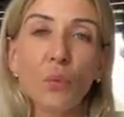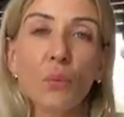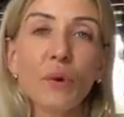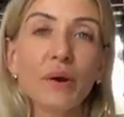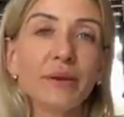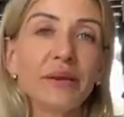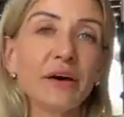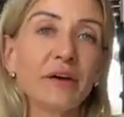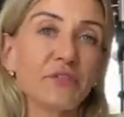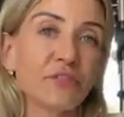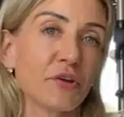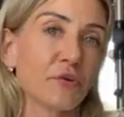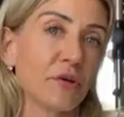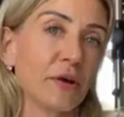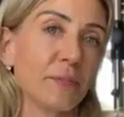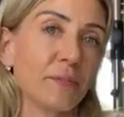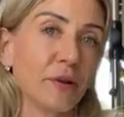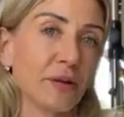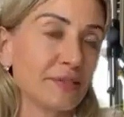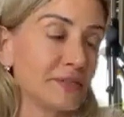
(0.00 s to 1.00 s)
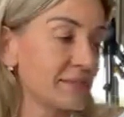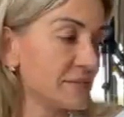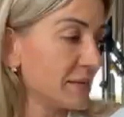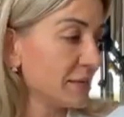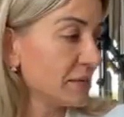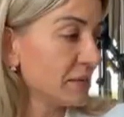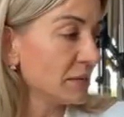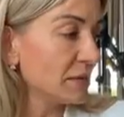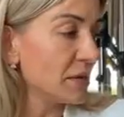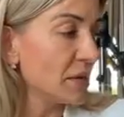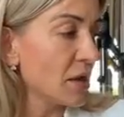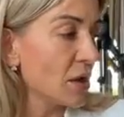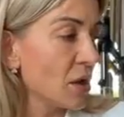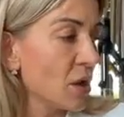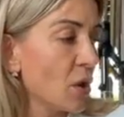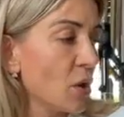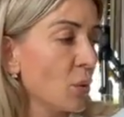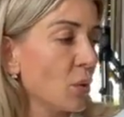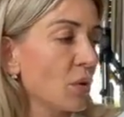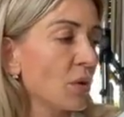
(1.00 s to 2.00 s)
red blood cell
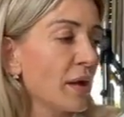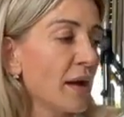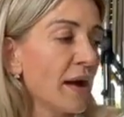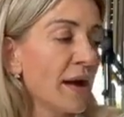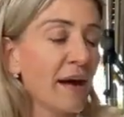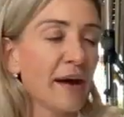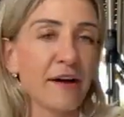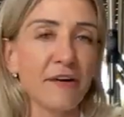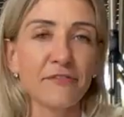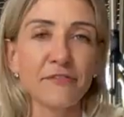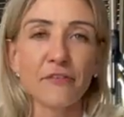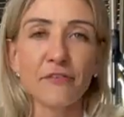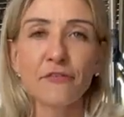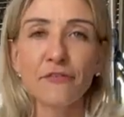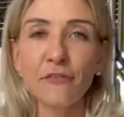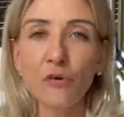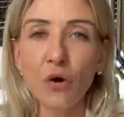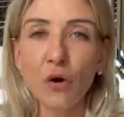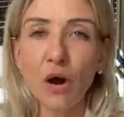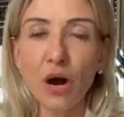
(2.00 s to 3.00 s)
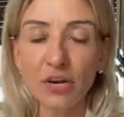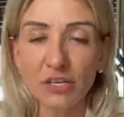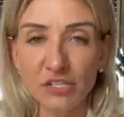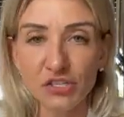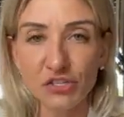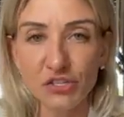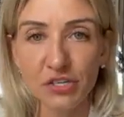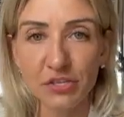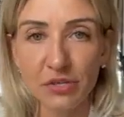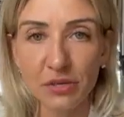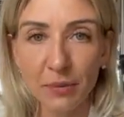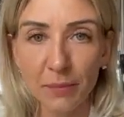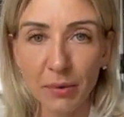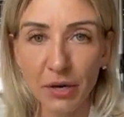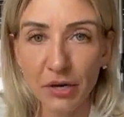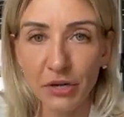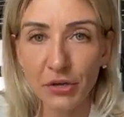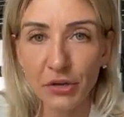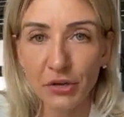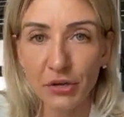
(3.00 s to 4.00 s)
will have 4 oxygen
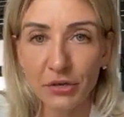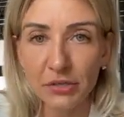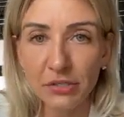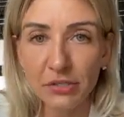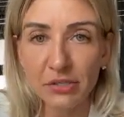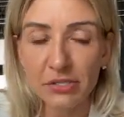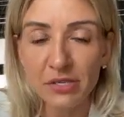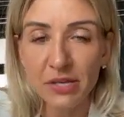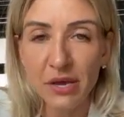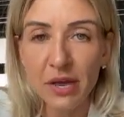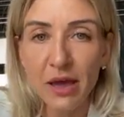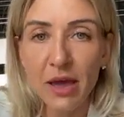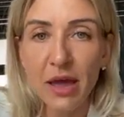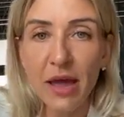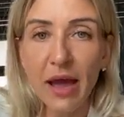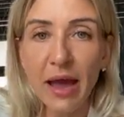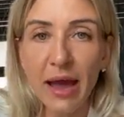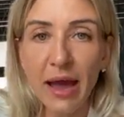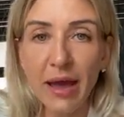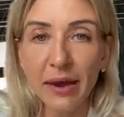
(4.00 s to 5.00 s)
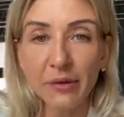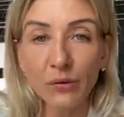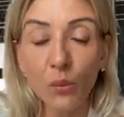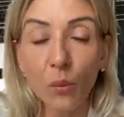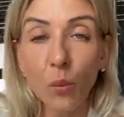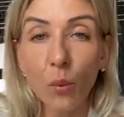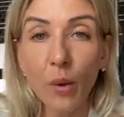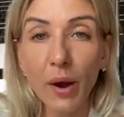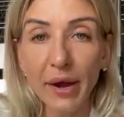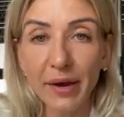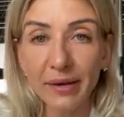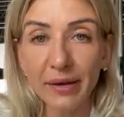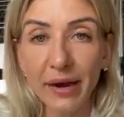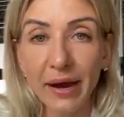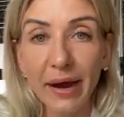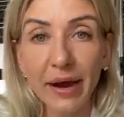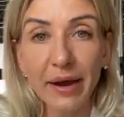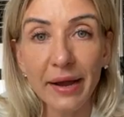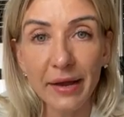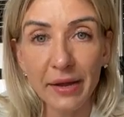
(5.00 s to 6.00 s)
molecules and
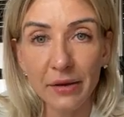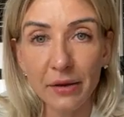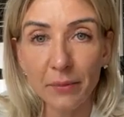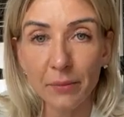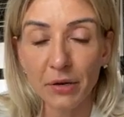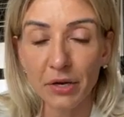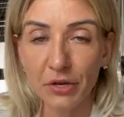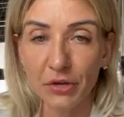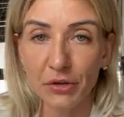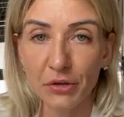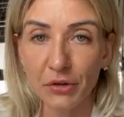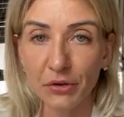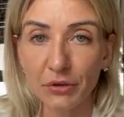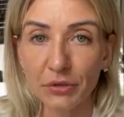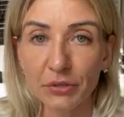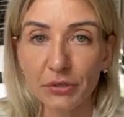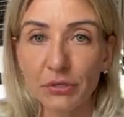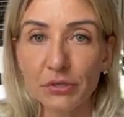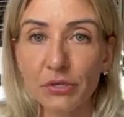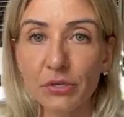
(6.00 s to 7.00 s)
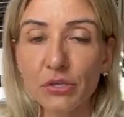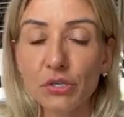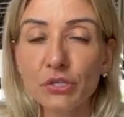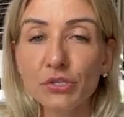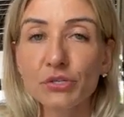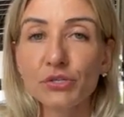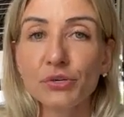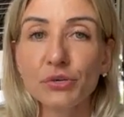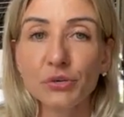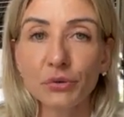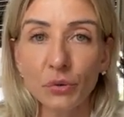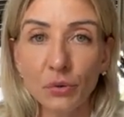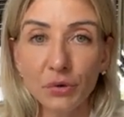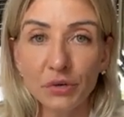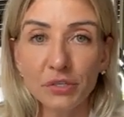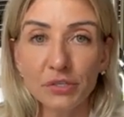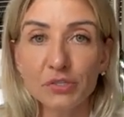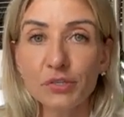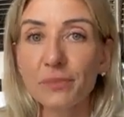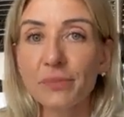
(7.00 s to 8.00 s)
1 iron molecule. So in
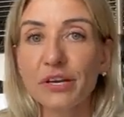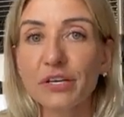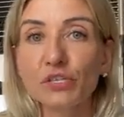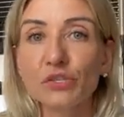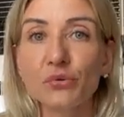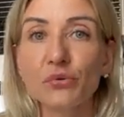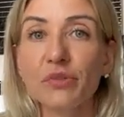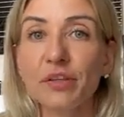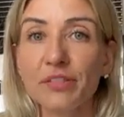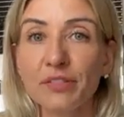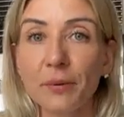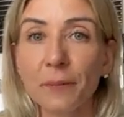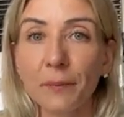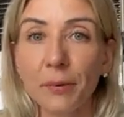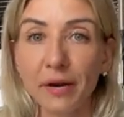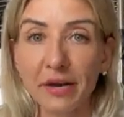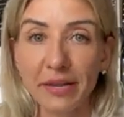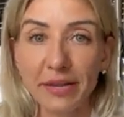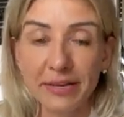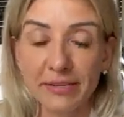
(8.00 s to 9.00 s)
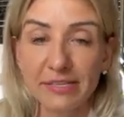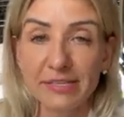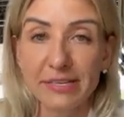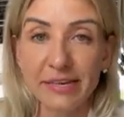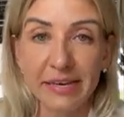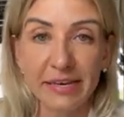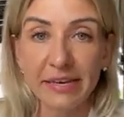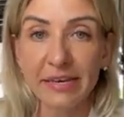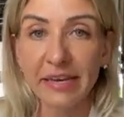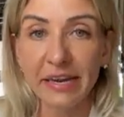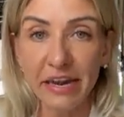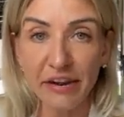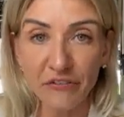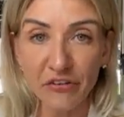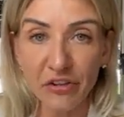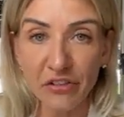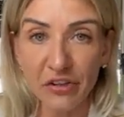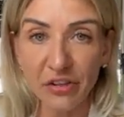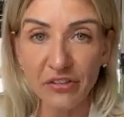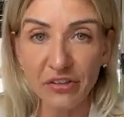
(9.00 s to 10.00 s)
order to make sure that the body is getting
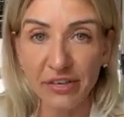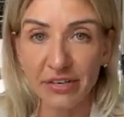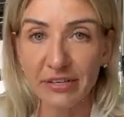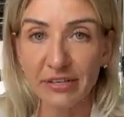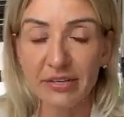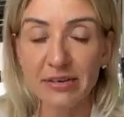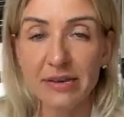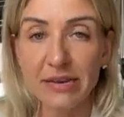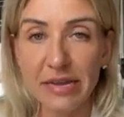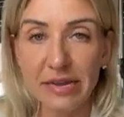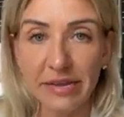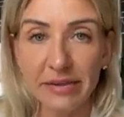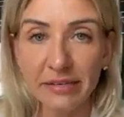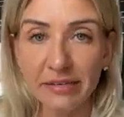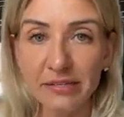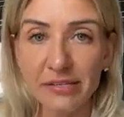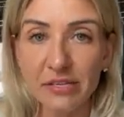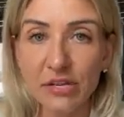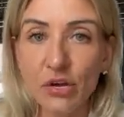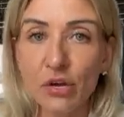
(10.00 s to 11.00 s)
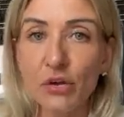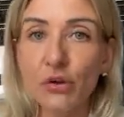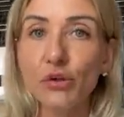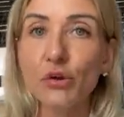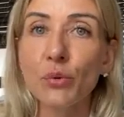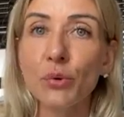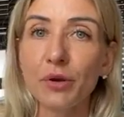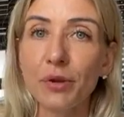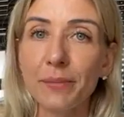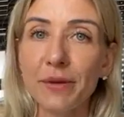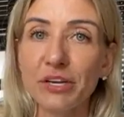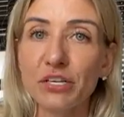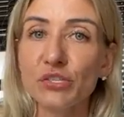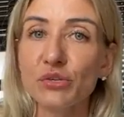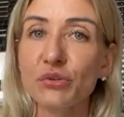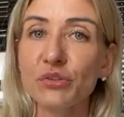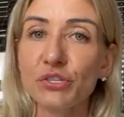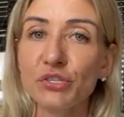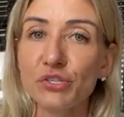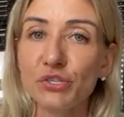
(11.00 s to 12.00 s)
everything that it needs, you want to make
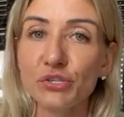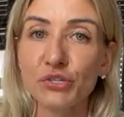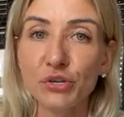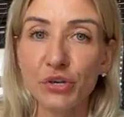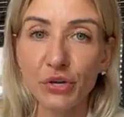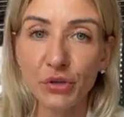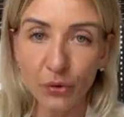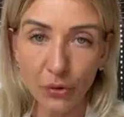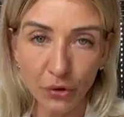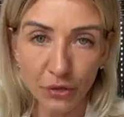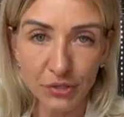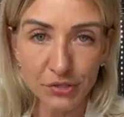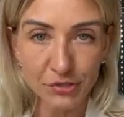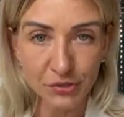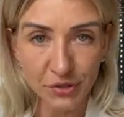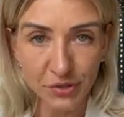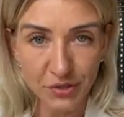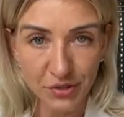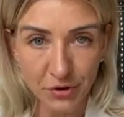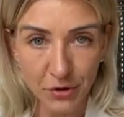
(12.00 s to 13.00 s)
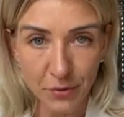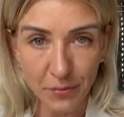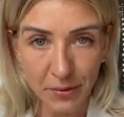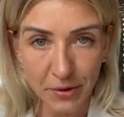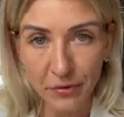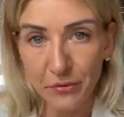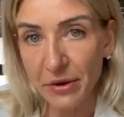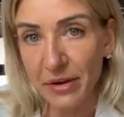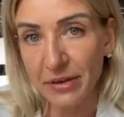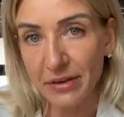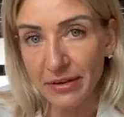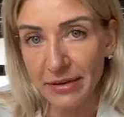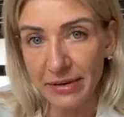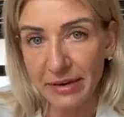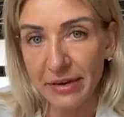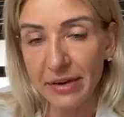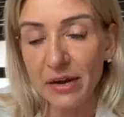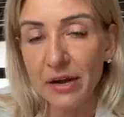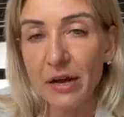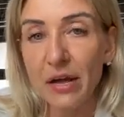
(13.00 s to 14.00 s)
sure that you're doing your ozone therapy
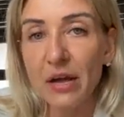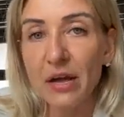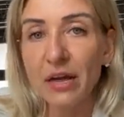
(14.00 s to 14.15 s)
regularly.